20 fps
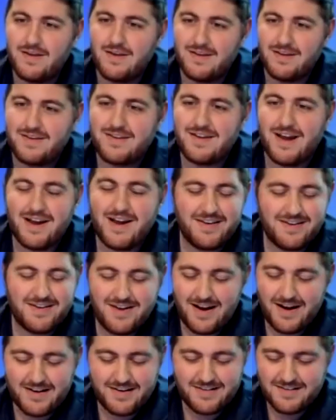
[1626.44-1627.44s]
Yeah,
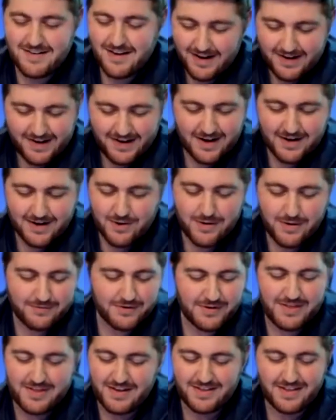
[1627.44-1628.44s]
I'd echo
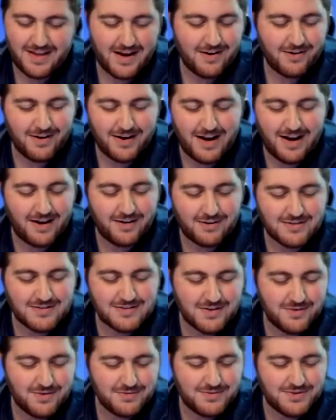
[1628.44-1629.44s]
everything there. I'd
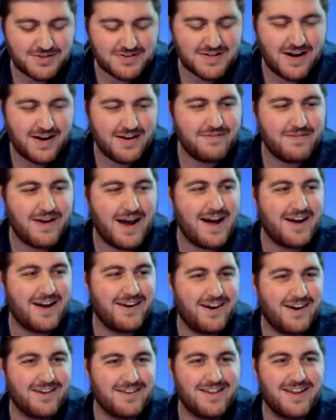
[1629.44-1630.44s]
also just kind of add
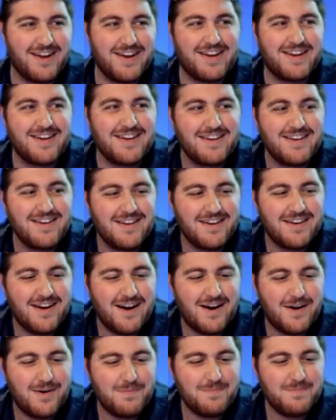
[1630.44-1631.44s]
on, like,
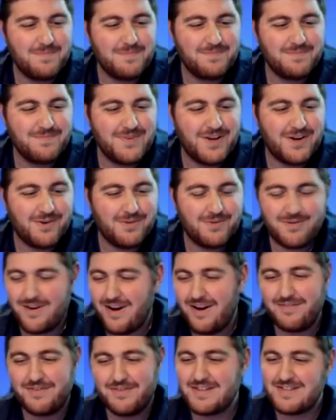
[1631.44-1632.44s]

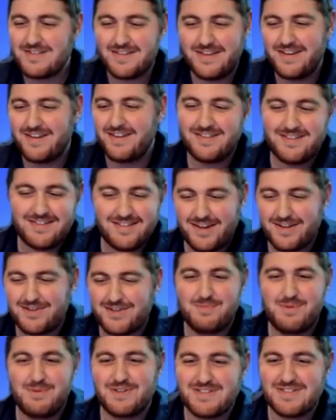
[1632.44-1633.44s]
obviously, like
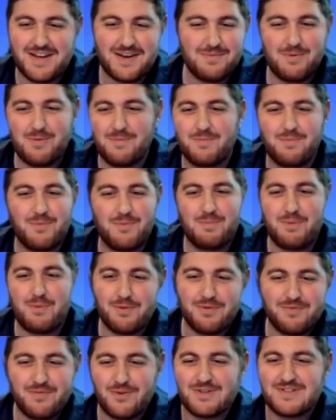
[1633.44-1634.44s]
Jamil said, we're
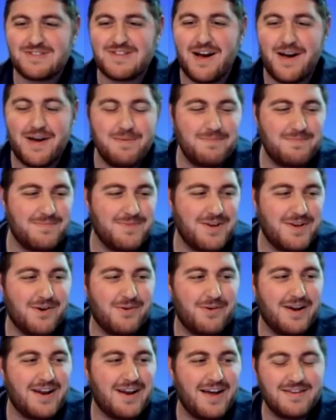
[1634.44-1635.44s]
both first time,
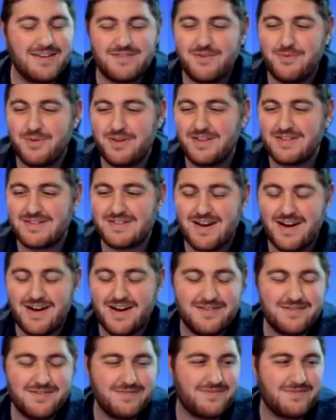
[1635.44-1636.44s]
at doing this kind
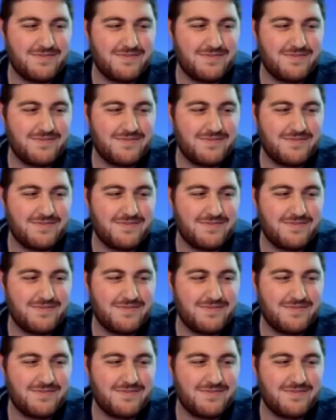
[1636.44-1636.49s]
of